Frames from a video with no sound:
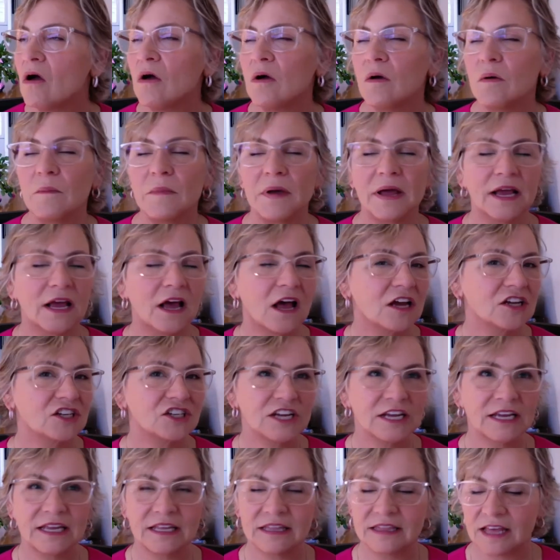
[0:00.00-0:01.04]
Oh my
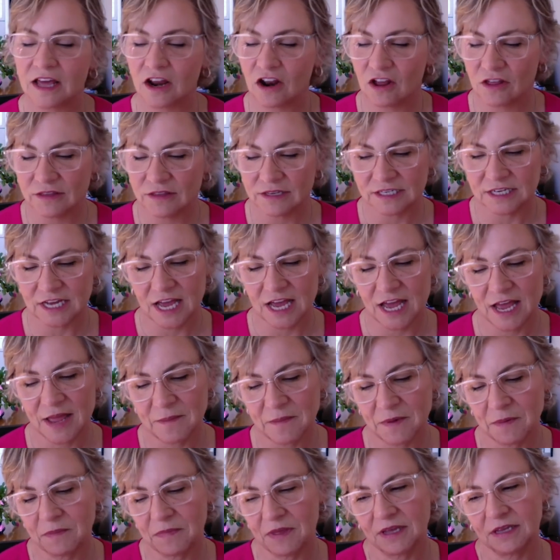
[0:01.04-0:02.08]
gosh, I get that all the
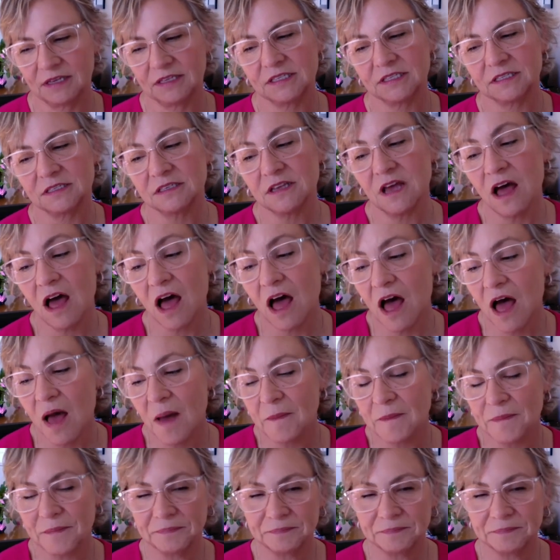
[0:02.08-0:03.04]
time. I'm like, ah.